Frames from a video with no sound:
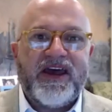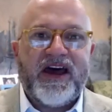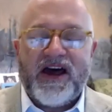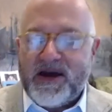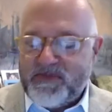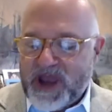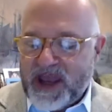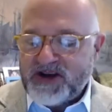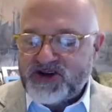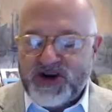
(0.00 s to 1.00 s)

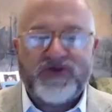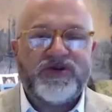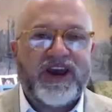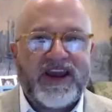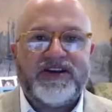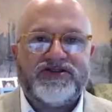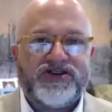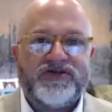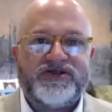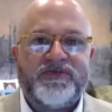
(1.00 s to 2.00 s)
and
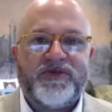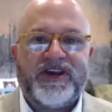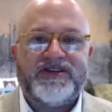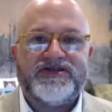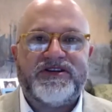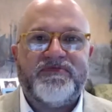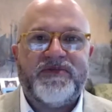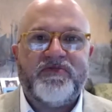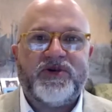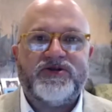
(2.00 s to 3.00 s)
show some things that
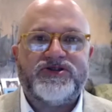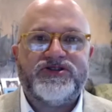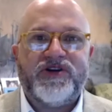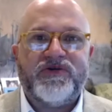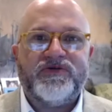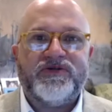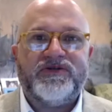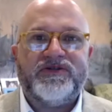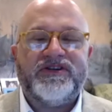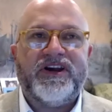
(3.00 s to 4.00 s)
members don't
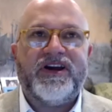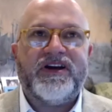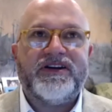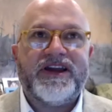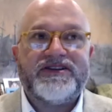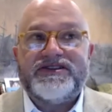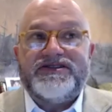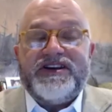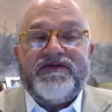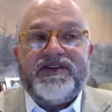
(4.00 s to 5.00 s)
get to
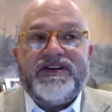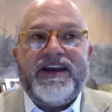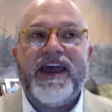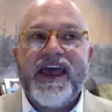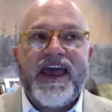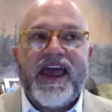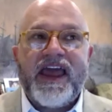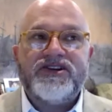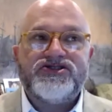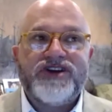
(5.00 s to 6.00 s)
see every day,
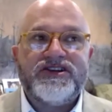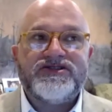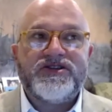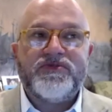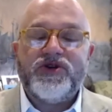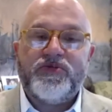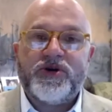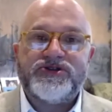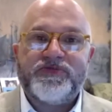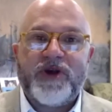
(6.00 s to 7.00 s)
and shed some new
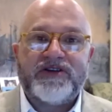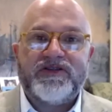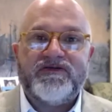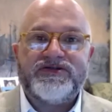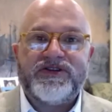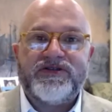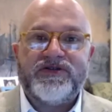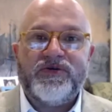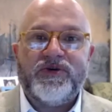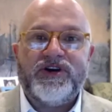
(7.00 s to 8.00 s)
perspectives on
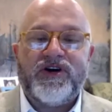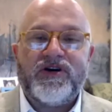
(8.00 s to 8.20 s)
who we are